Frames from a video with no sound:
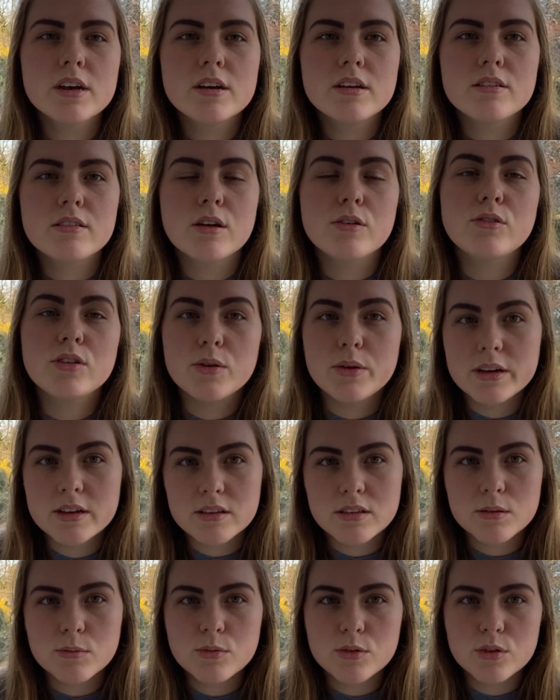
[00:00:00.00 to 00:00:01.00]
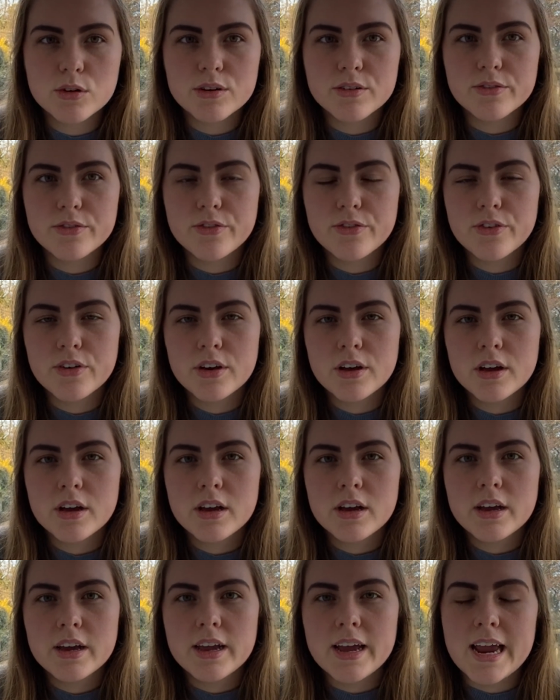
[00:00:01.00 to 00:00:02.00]
So doing some sort of
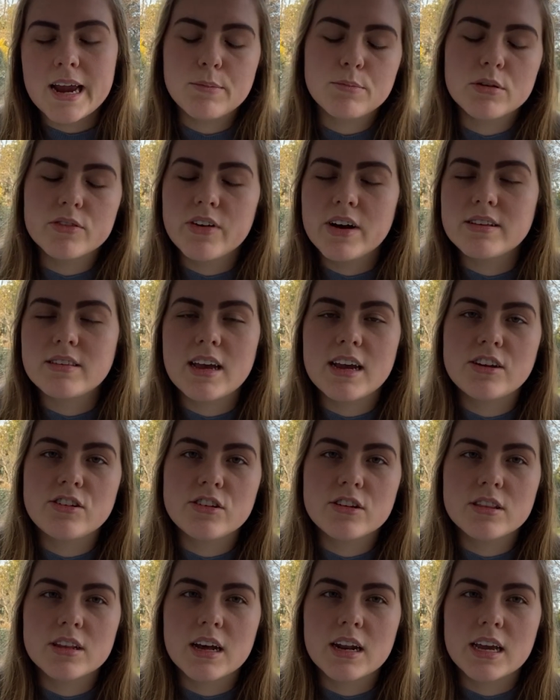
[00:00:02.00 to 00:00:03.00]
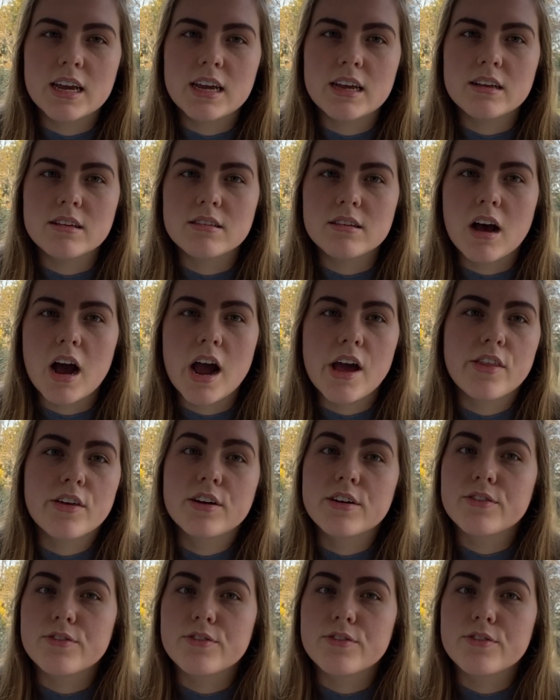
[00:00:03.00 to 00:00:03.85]
improvisation that is either